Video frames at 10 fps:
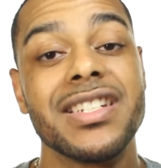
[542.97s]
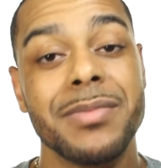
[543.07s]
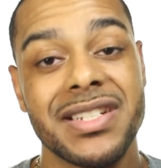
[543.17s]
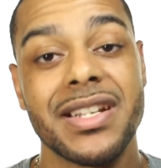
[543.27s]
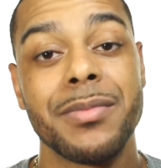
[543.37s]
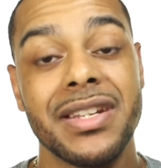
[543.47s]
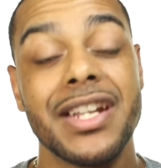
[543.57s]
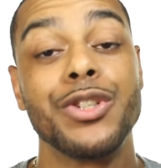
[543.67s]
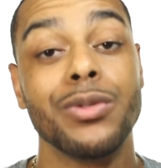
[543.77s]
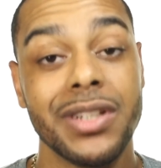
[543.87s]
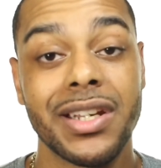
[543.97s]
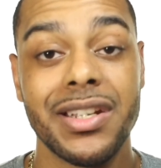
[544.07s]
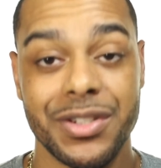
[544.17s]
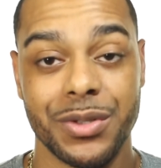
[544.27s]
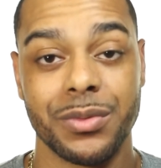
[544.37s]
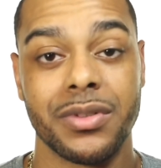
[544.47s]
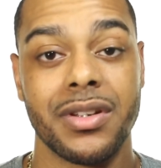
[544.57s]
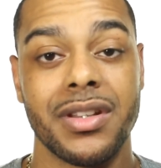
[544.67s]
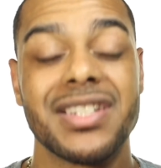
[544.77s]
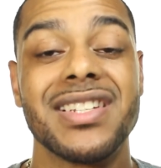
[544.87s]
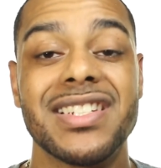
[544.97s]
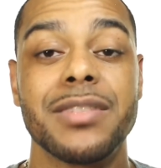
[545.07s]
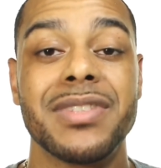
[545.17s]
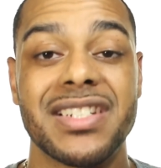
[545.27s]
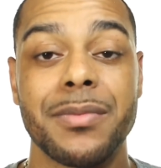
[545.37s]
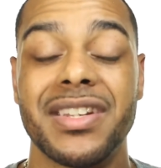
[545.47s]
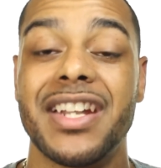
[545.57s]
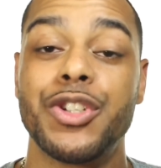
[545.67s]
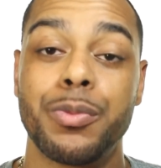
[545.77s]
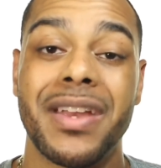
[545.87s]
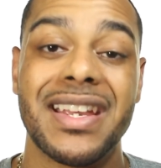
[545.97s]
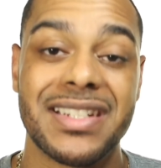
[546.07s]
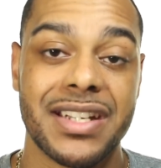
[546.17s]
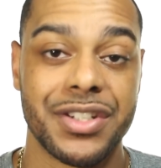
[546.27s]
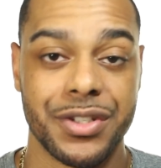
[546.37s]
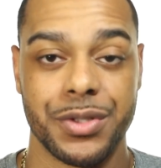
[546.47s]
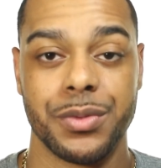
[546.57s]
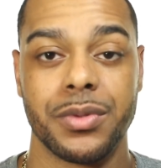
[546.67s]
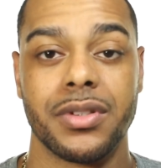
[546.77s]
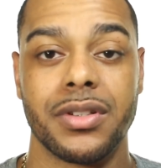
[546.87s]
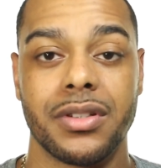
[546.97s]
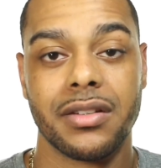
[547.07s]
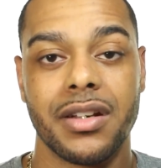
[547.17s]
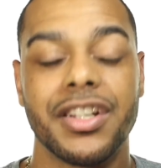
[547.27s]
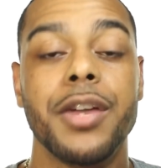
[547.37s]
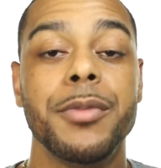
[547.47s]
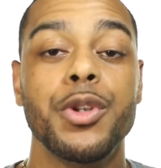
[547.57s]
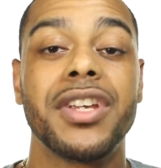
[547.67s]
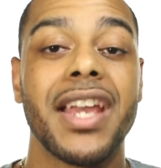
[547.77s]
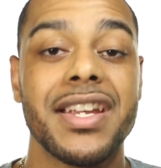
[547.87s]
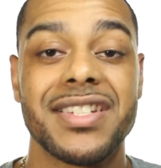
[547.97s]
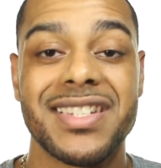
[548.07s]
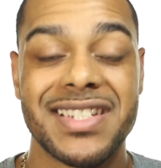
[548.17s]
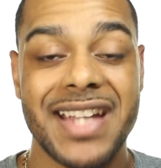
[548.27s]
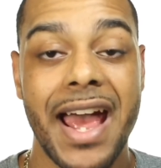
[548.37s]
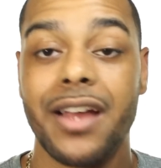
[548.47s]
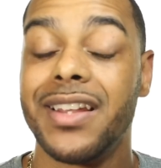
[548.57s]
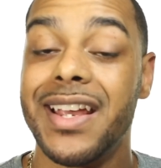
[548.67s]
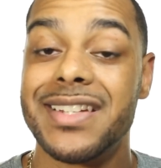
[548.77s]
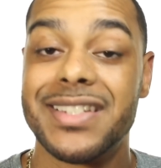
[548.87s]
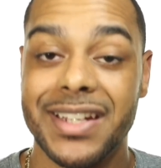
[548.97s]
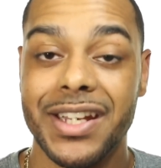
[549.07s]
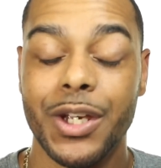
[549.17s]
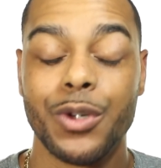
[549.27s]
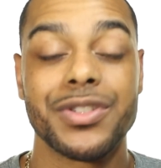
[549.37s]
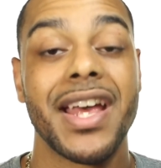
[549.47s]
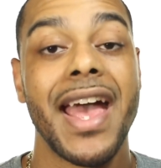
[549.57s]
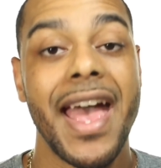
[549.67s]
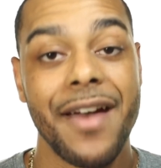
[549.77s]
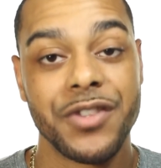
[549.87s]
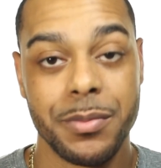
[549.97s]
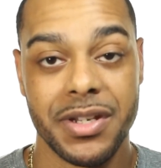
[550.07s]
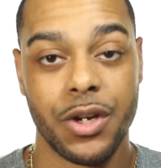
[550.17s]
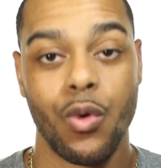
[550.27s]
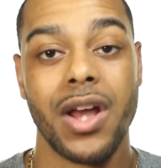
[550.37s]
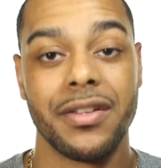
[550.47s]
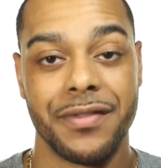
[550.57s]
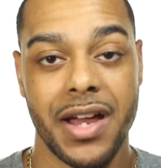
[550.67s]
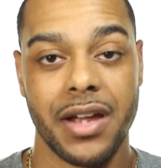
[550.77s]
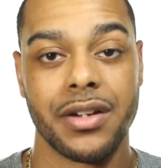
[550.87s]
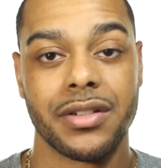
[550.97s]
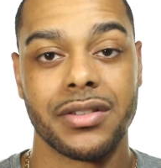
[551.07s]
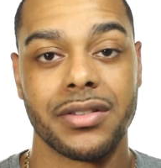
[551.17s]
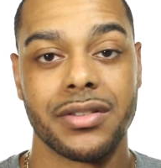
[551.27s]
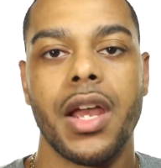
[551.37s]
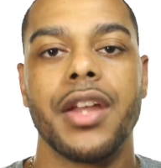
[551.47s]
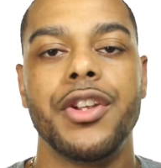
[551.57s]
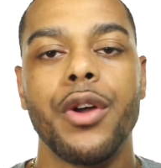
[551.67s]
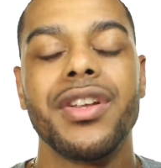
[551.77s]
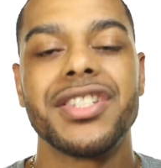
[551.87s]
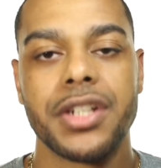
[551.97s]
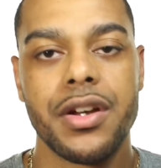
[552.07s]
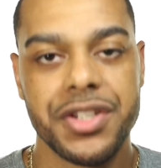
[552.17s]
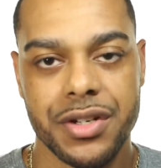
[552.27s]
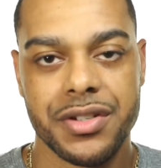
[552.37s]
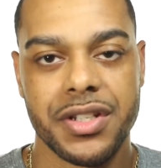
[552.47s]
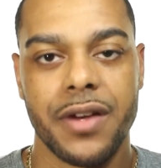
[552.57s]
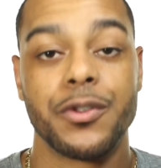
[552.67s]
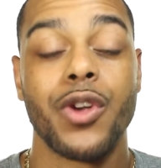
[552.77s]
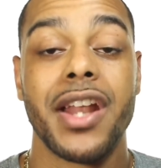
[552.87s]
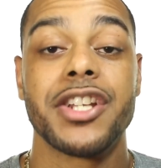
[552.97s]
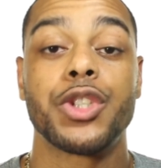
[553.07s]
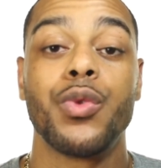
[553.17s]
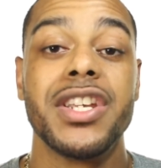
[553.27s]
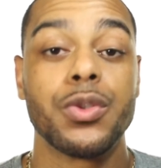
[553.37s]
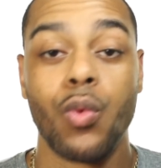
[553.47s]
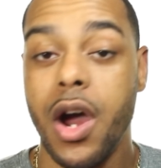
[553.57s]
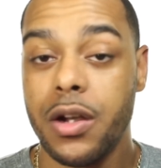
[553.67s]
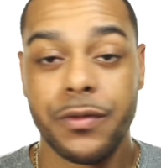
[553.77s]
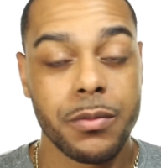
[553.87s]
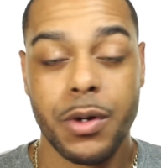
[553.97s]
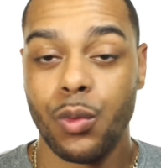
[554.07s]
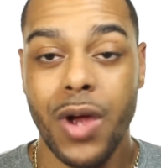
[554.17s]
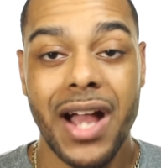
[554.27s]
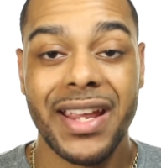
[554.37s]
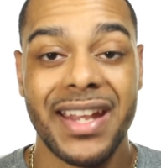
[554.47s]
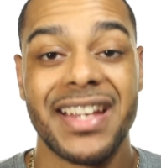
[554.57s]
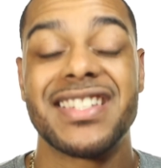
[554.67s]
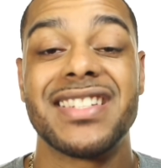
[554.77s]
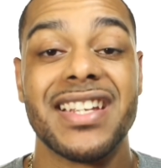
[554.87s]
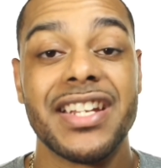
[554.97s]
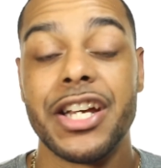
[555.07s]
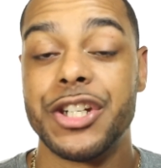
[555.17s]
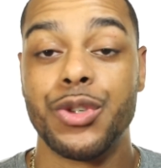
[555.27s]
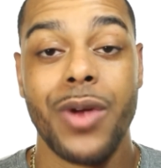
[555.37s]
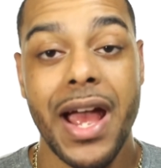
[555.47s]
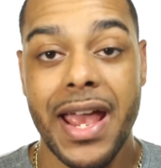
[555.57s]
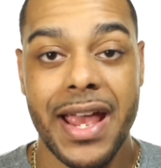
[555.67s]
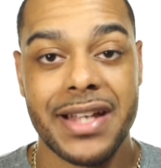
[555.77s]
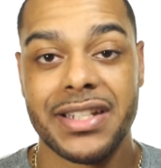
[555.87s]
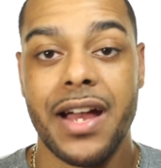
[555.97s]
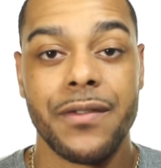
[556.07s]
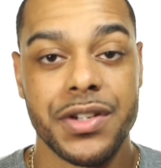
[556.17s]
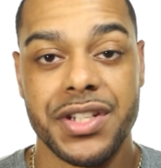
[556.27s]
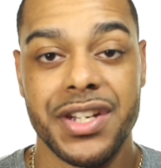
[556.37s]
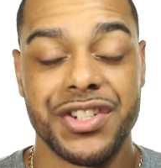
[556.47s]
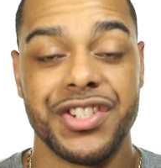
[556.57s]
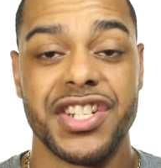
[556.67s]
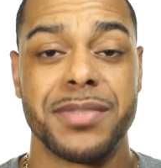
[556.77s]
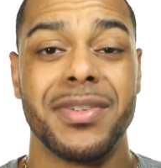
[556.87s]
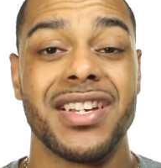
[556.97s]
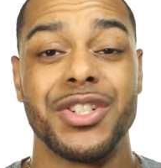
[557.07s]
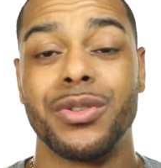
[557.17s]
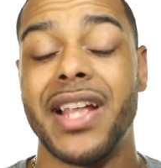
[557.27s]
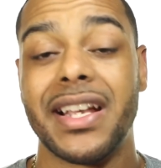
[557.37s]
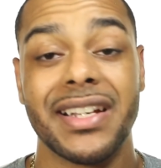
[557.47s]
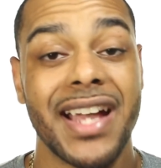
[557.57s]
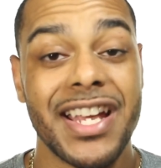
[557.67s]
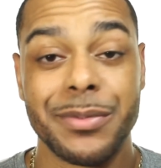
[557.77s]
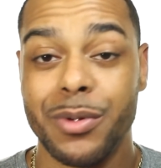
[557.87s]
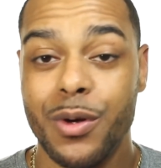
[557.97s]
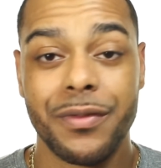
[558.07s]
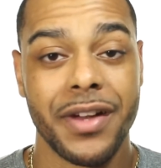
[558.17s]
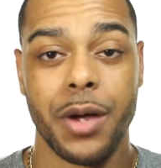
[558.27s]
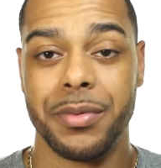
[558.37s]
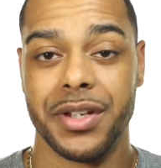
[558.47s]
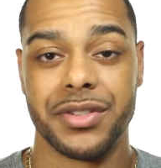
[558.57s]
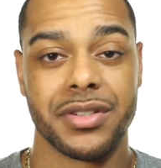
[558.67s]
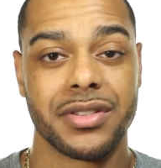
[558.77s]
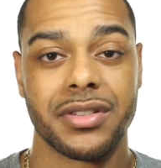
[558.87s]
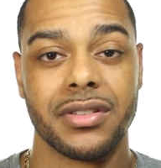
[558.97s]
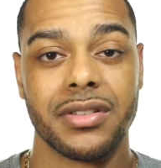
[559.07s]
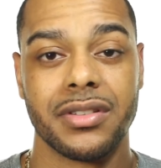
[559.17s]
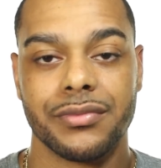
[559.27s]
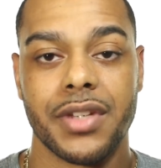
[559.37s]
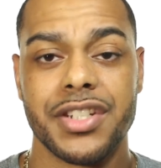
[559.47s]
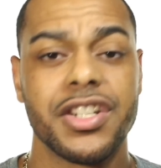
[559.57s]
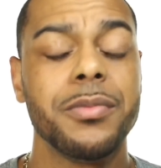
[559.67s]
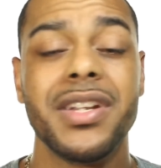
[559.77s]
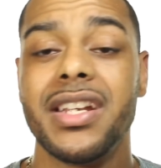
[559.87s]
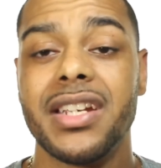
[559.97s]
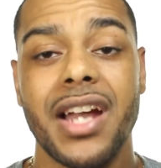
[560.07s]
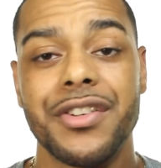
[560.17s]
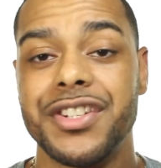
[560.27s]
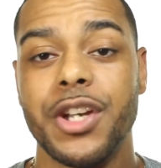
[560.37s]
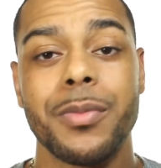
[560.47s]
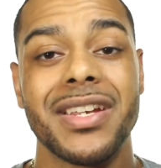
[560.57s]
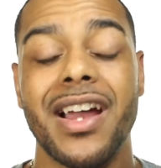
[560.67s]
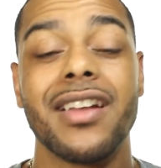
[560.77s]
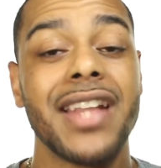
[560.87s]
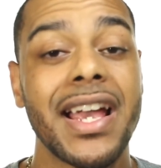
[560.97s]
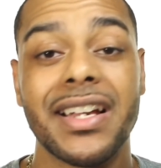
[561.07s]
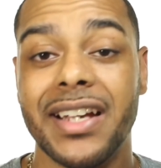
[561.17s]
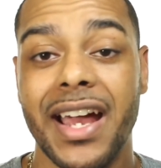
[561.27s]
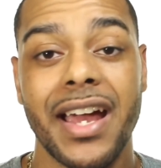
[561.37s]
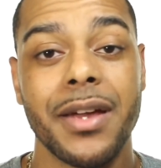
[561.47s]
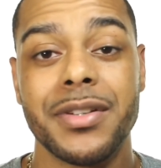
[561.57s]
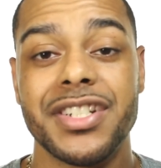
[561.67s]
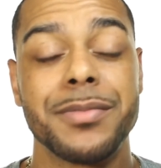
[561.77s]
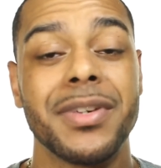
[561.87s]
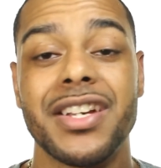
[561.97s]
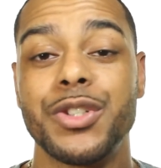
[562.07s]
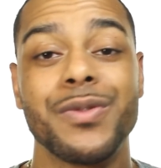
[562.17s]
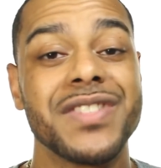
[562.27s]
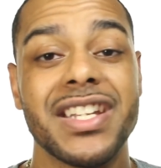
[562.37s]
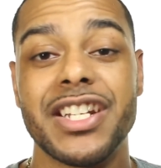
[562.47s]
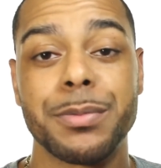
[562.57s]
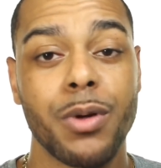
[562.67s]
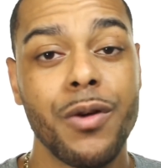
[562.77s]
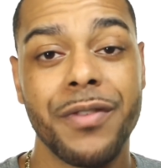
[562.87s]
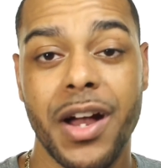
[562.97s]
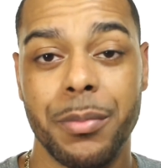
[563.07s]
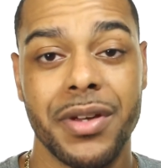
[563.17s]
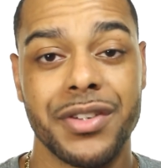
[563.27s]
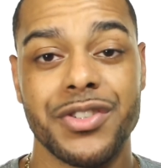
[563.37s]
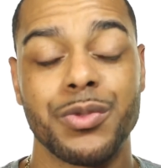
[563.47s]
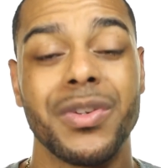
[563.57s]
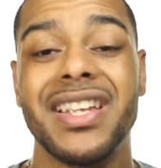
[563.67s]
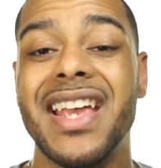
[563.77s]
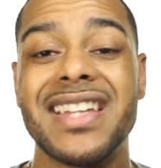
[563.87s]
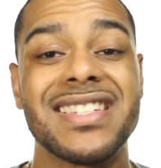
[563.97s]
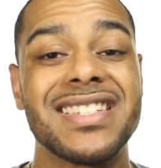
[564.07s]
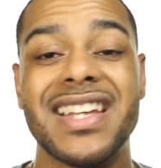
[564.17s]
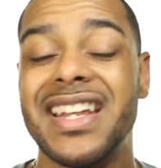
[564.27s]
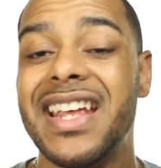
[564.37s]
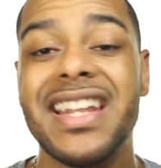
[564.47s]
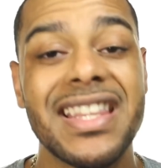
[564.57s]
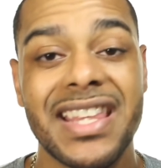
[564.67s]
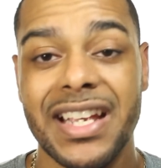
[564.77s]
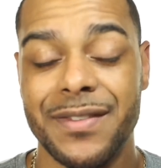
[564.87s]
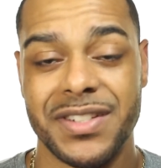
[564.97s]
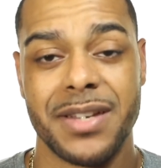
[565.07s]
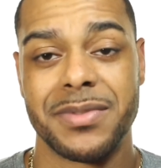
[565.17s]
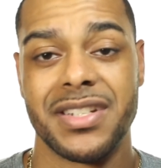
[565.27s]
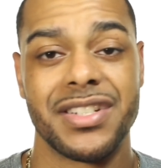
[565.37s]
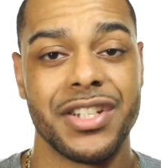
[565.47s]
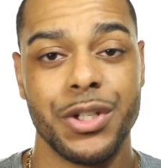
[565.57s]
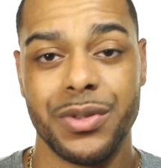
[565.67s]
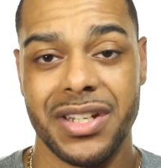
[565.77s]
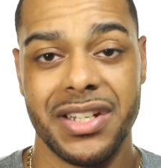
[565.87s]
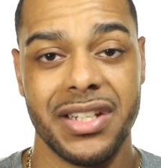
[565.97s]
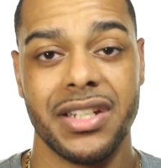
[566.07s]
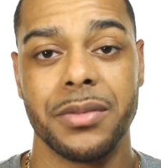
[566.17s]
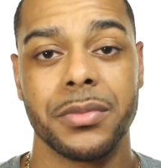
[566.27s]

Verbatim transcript: be something that you look into. This needs to be something that you pay attention to. Communication style and skills have to be a qualifier. Don't exhaust yourself trying to squeeze water from a rock and extend a dry ass conversation just because you like a guy's profile pictures. So many of y'all determine y'all like a guy just because you've seen his profile pictures when he hasn't said anything of substance to you in the DM